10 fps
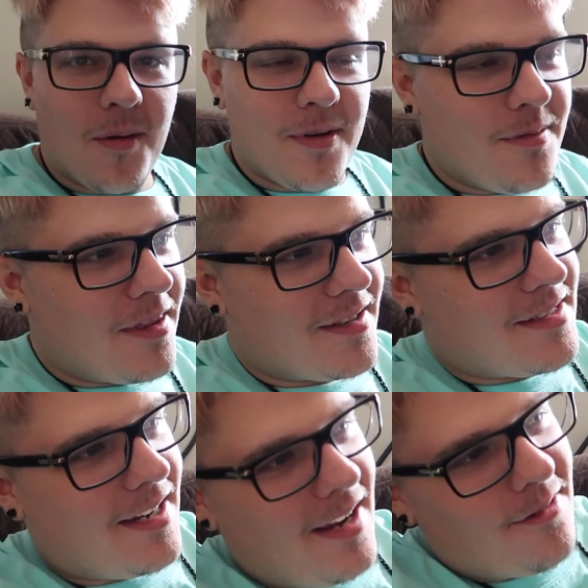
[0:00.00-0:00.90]
Aubrey with
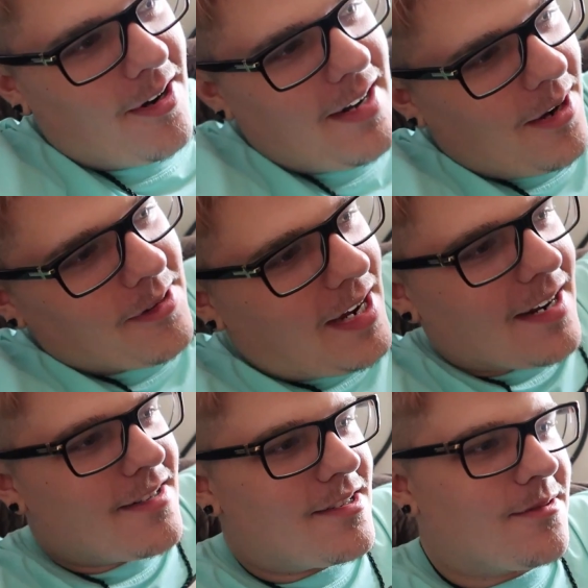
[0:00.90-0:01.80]
us today. Right now we're
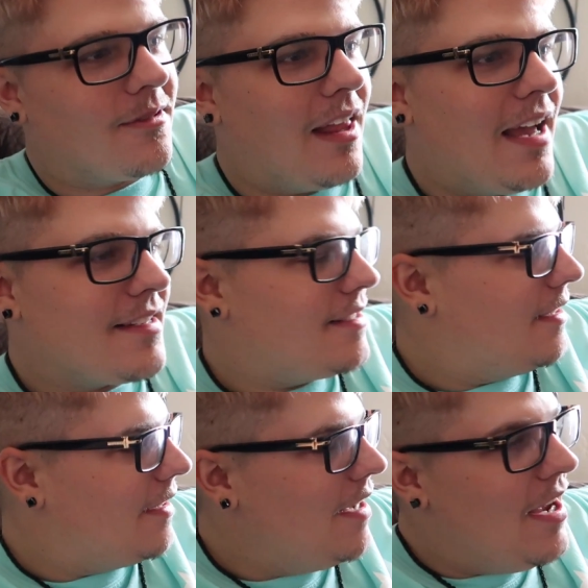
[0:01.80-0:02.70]
kind of just
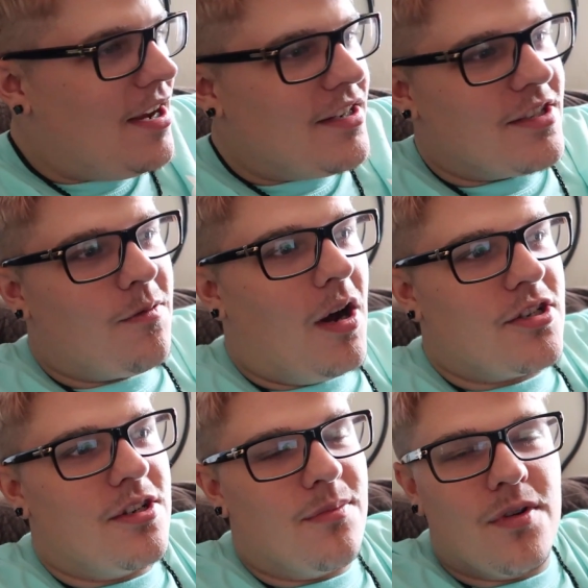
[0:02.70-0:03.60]
relaxing. She's
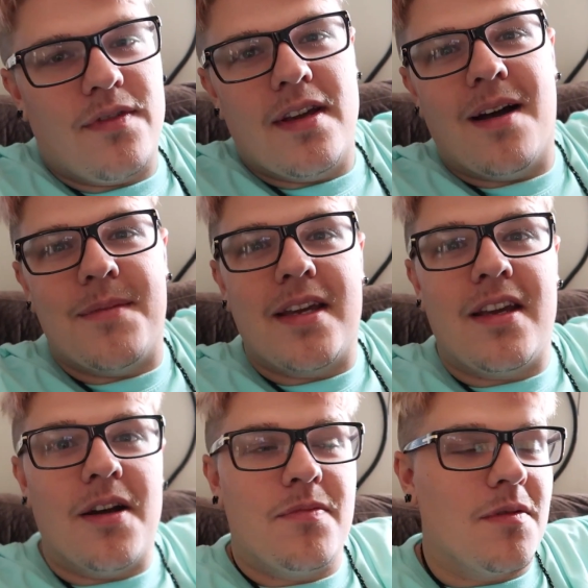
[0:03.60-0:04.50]
watching a movie. I'm
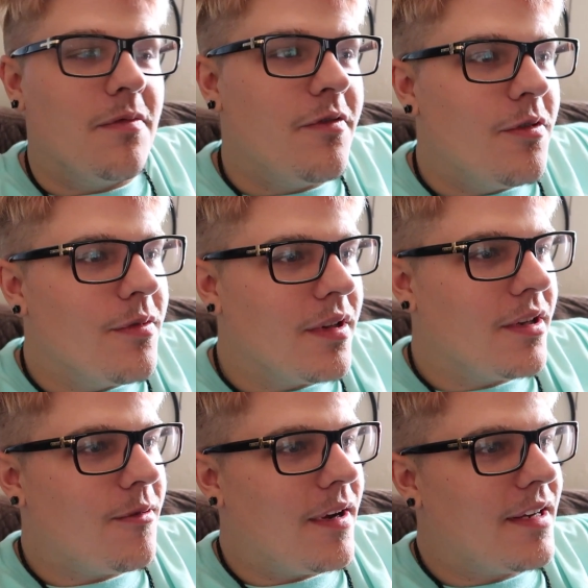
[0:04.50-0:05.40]
making up some food
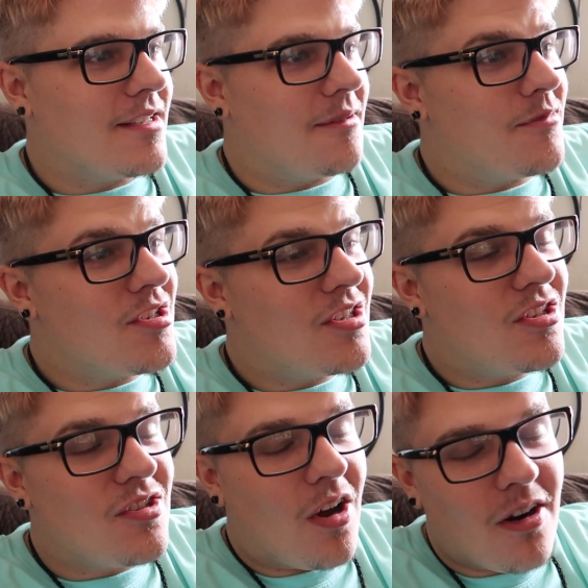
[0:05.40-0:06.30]
really quick because I'm
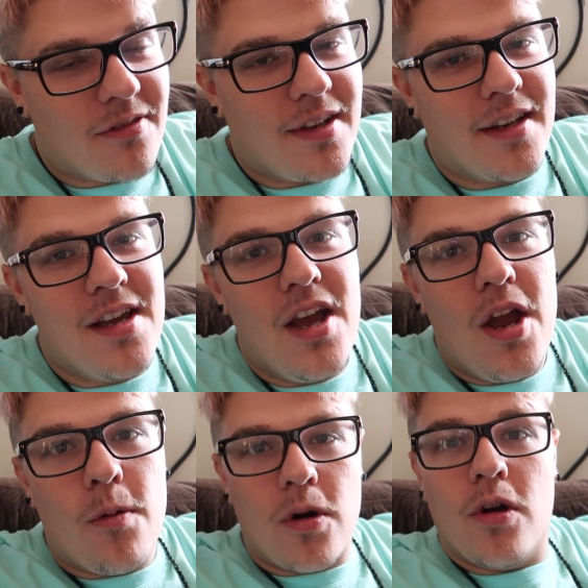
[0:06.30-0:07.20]
starving.
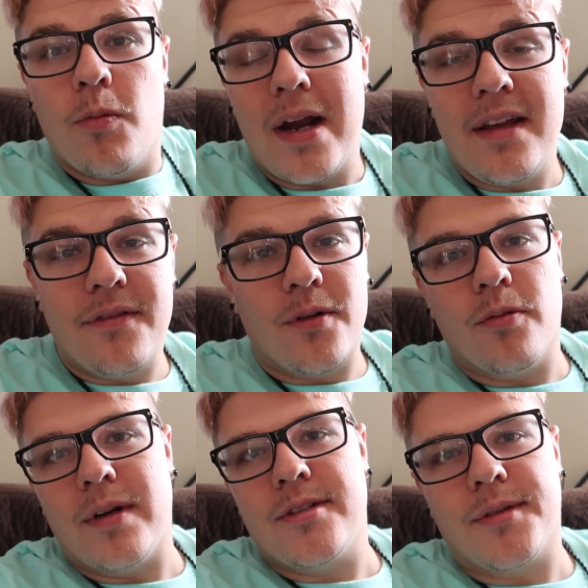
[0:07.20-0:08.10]
We're waiting
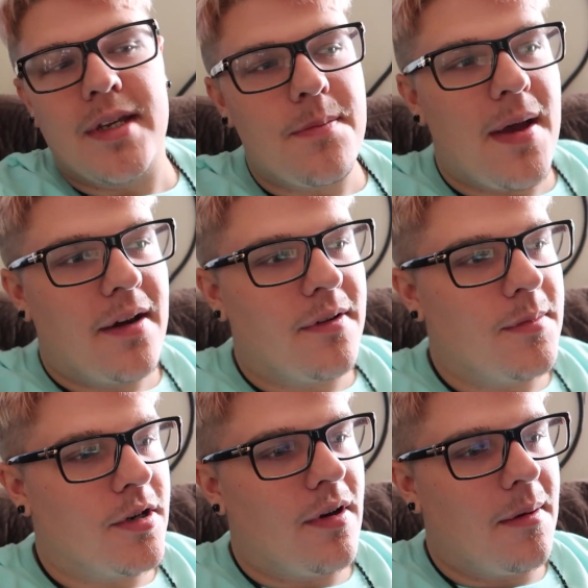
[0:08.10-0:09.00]
for Rachel to get back
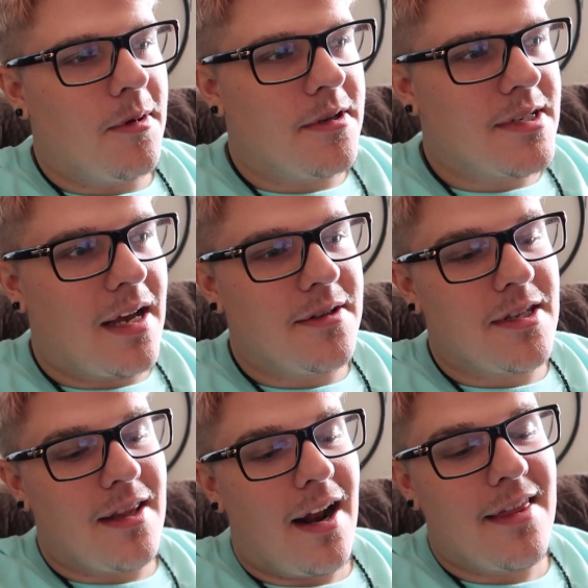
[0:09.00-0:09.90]
from her grandmother's
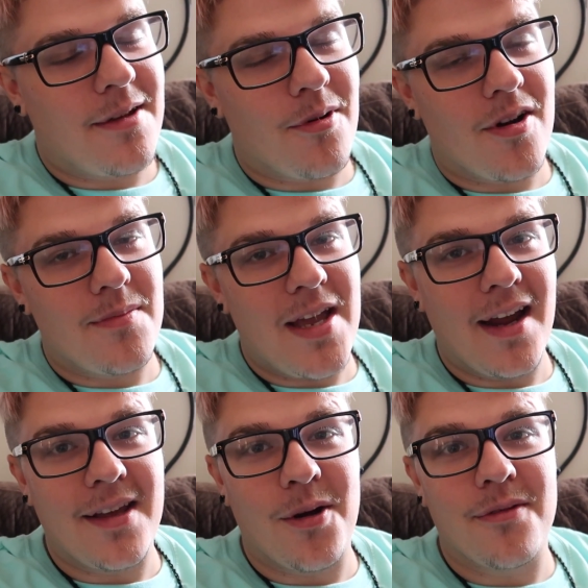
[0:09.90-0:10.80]
house, and then I think we're going to be
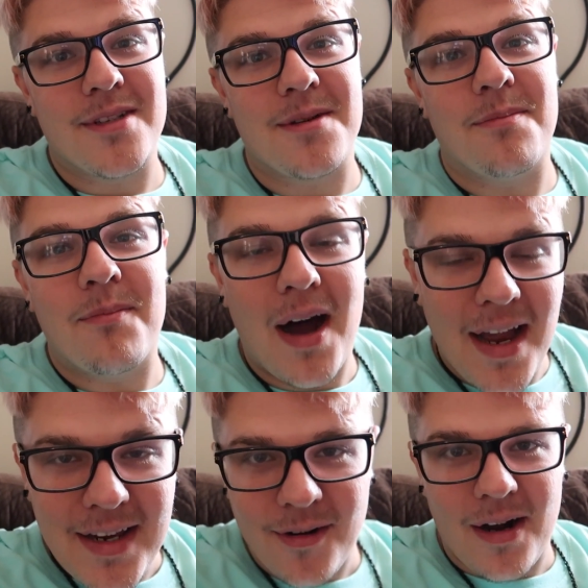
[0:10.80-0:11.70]
heading over to
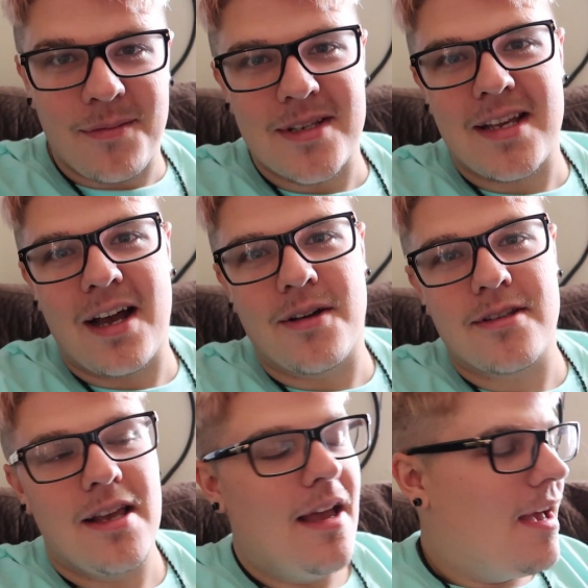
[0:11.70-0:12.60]
my grandma's
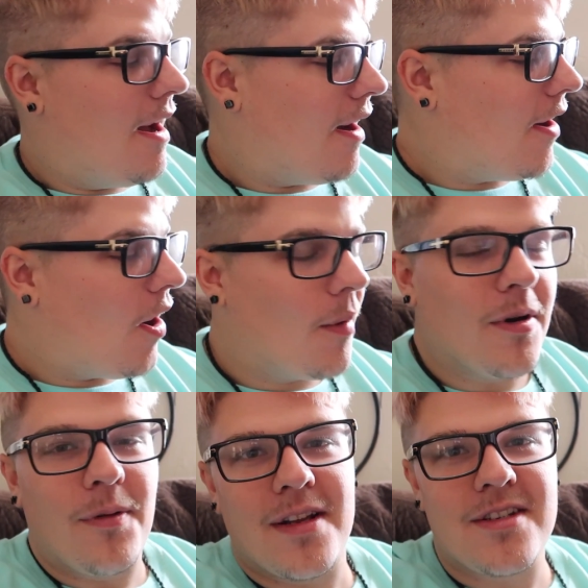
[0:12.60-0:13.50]
house. Uh,
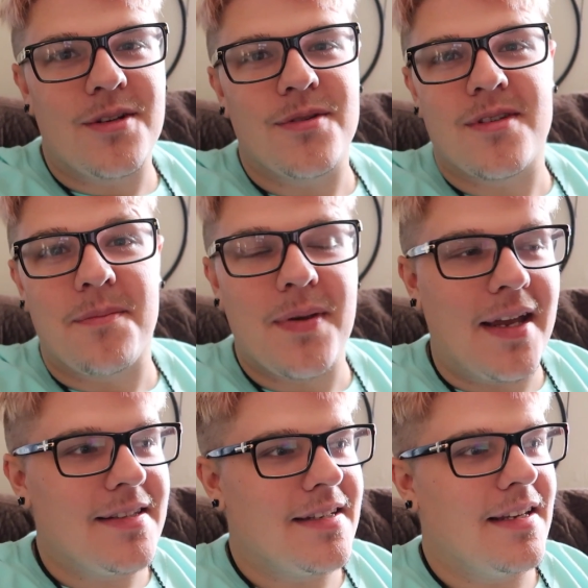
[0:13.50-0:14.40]
Aubrey wants to do some
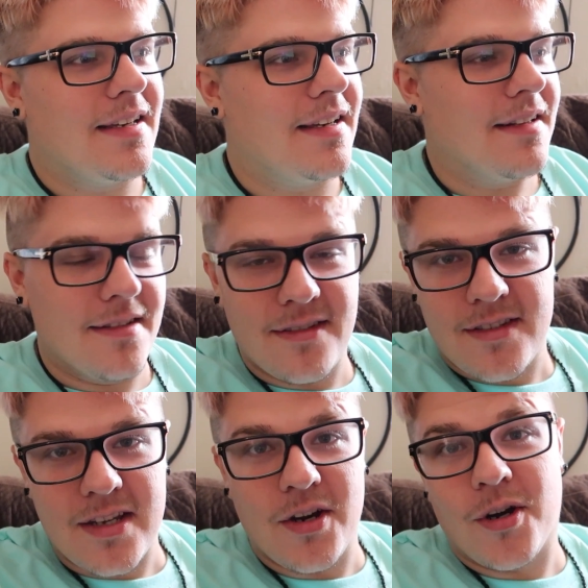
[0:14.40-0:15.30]
painting and
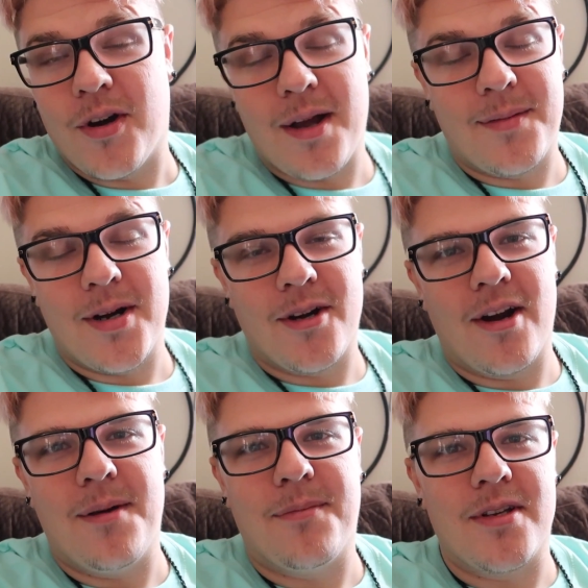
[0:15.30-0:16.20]
see her grandma and
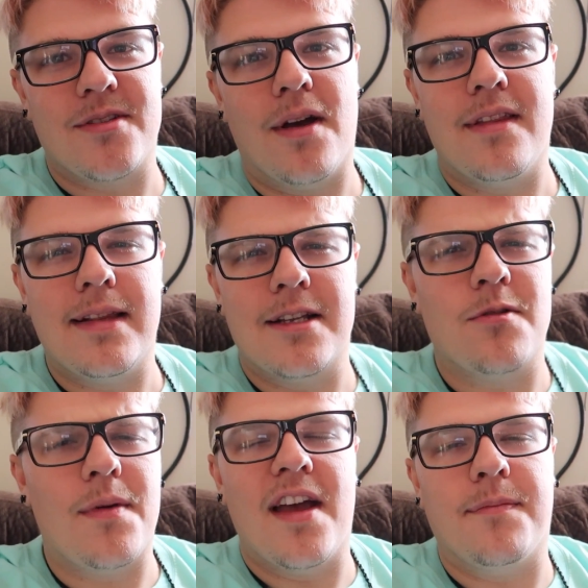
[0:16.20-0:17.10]
grandpa, so I think that's
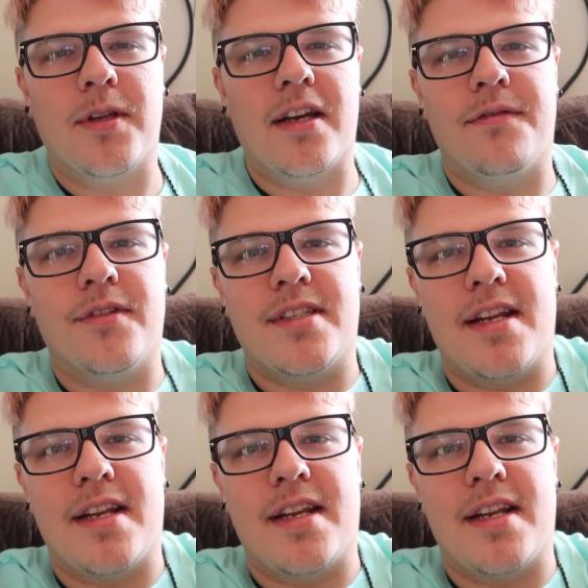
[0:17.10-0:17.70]
what we have planned for